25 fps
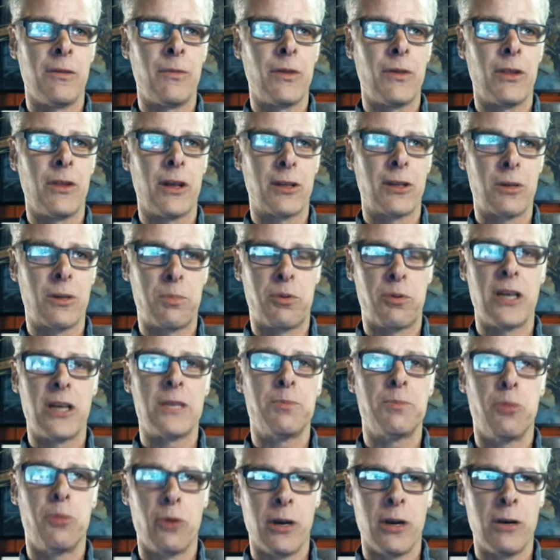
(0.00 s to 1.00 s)
Like, the price
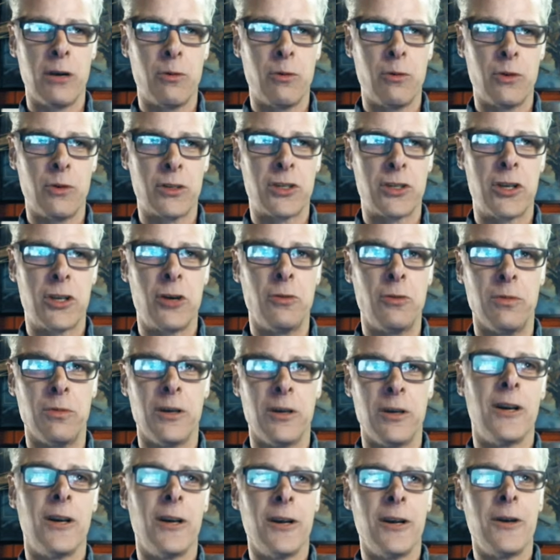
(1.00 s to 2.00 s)
point was
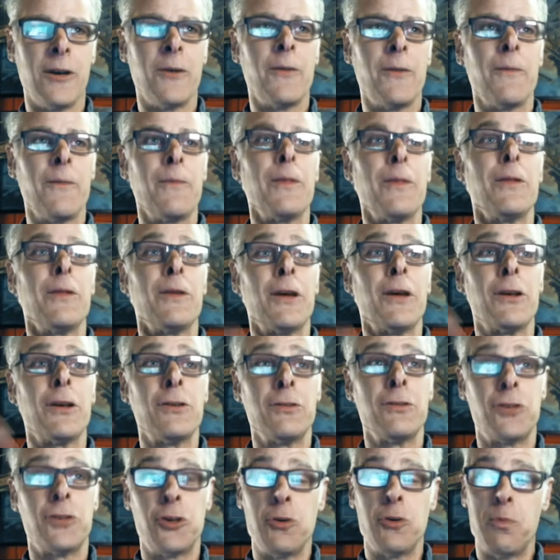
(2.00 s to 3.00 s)

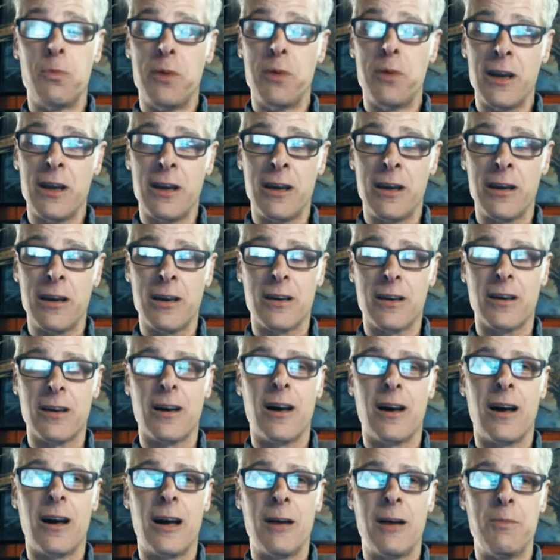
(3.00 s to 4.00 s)
too big
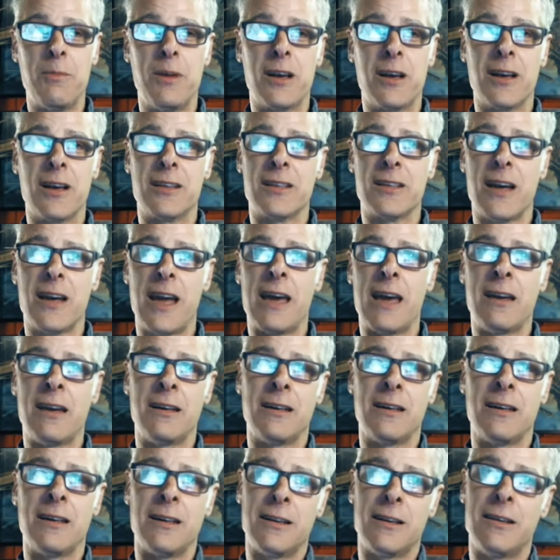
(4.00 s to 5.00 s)
because I
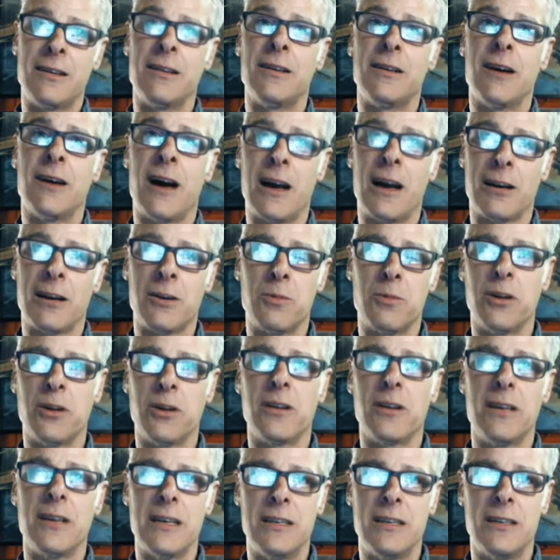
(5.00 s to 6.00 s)
hadn't got
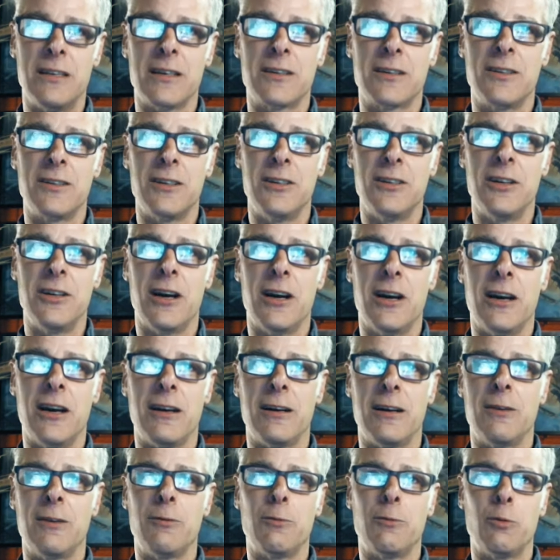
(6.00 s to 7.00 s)
completely addicted yet.
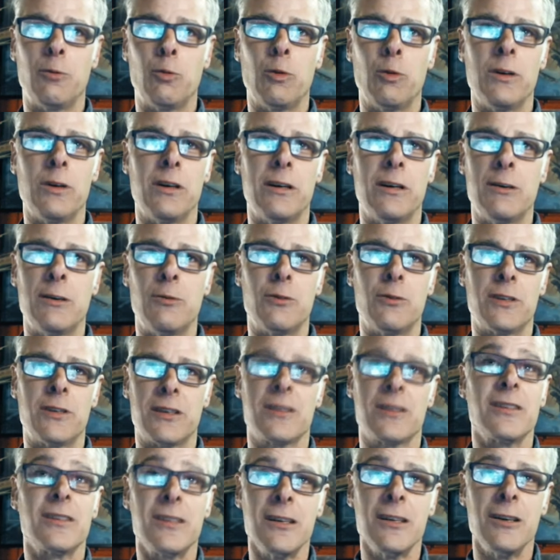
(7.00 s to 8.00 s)
It was
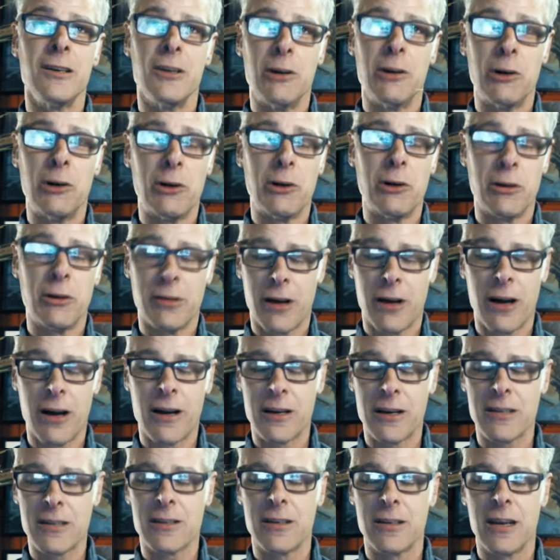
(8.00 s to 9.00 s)
a steal,
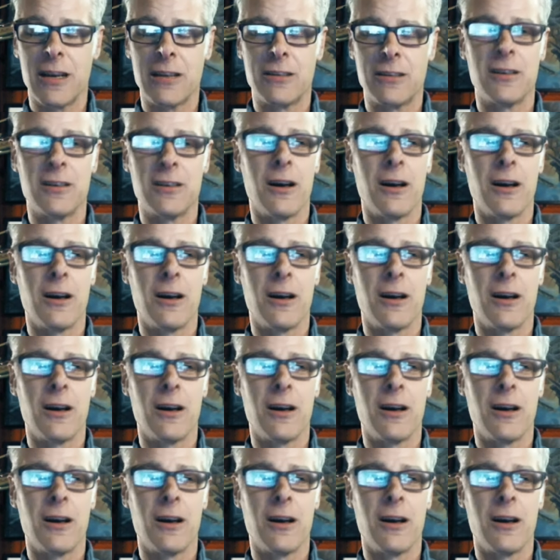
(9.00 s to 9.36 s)
honestly, at the